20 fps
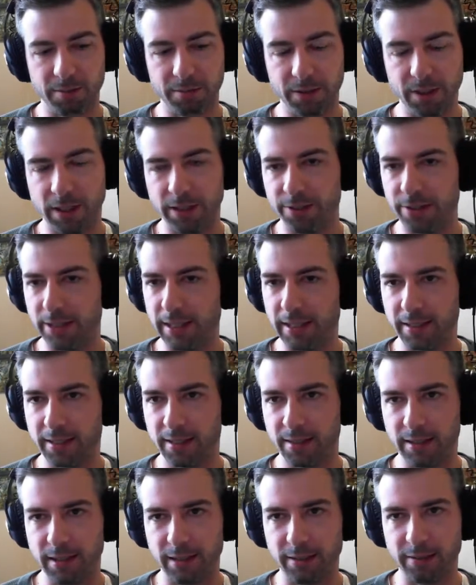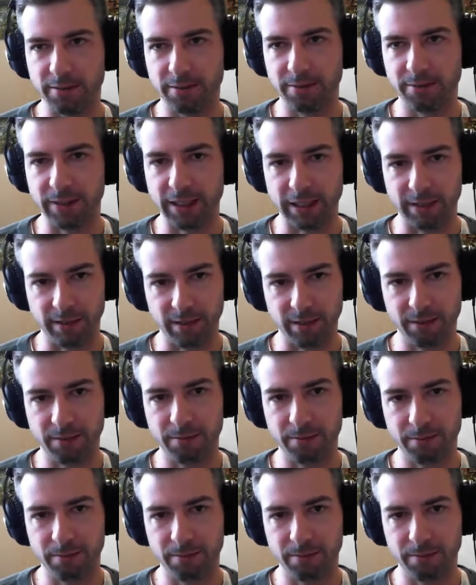projects that have failed.